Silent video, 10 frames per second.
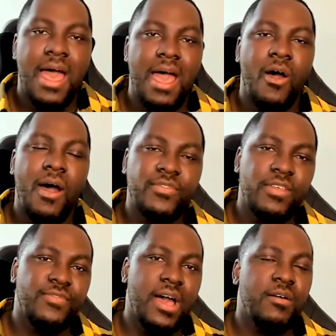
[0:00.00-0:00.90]
I
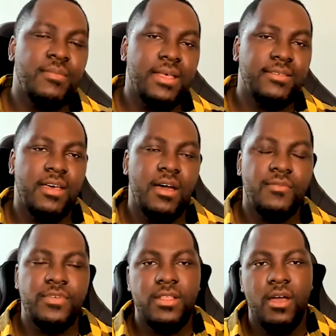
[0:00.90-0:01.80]
often found
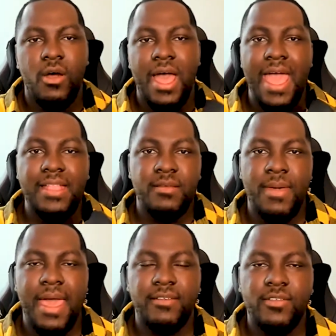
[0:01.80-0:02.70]
myself, I had the
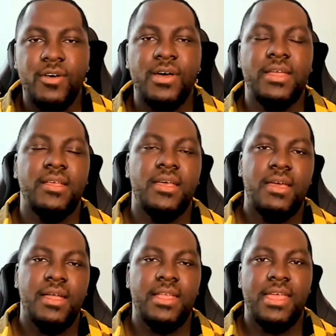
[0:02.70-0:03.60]
mask on,
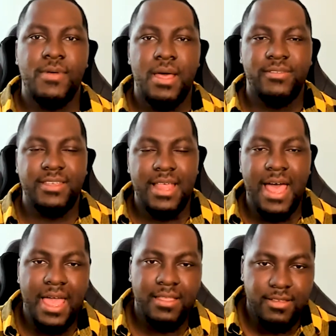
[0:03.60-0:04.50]
and then when I was in
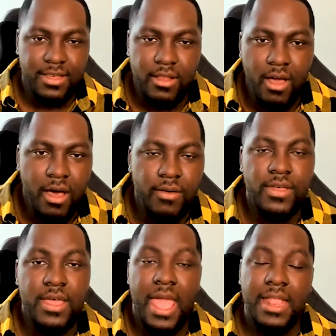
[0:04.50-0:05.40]
line, I took it off.
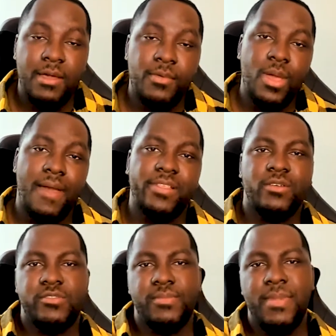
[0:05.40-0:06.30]
And then when you have to go
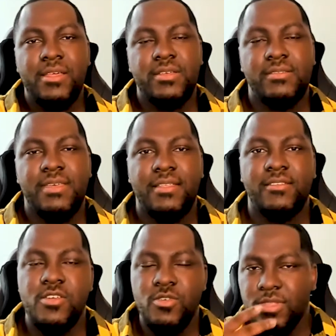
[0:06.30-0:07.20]
through the metal
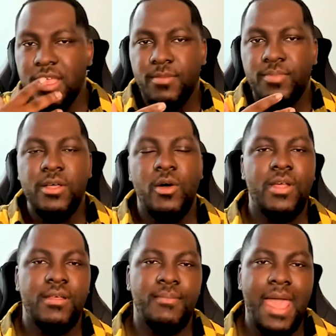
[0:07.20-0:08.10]
detectors, you need to put
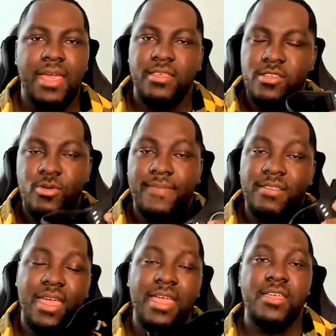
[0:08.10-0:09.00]
on a mask because you have
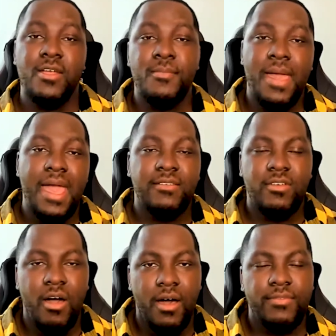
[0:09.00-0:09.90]
to take your mask
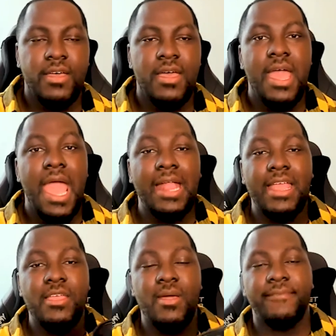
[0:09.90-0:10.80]
off, and
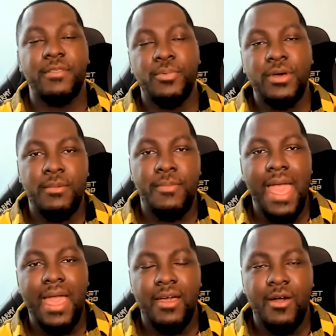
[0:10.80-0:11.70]
then you have to put it
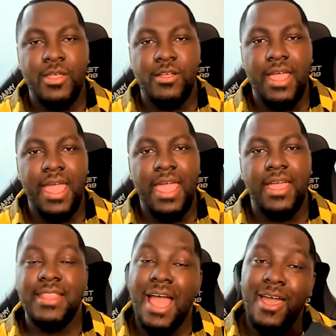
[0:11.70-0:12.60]
back on your
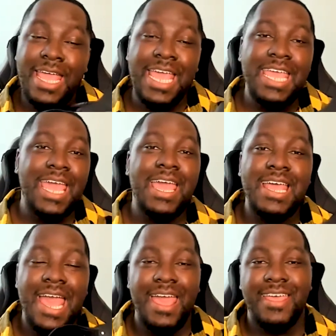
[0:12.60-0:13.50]
head. Now
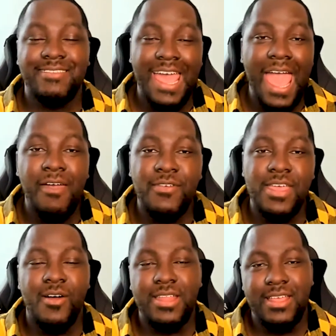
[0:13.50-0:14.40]
it's heavy
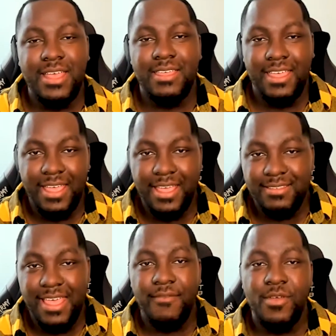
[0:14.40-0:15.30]
it gets
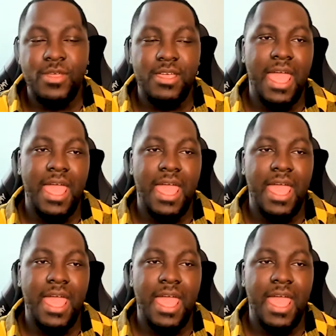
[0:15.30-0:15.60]
heavy when you're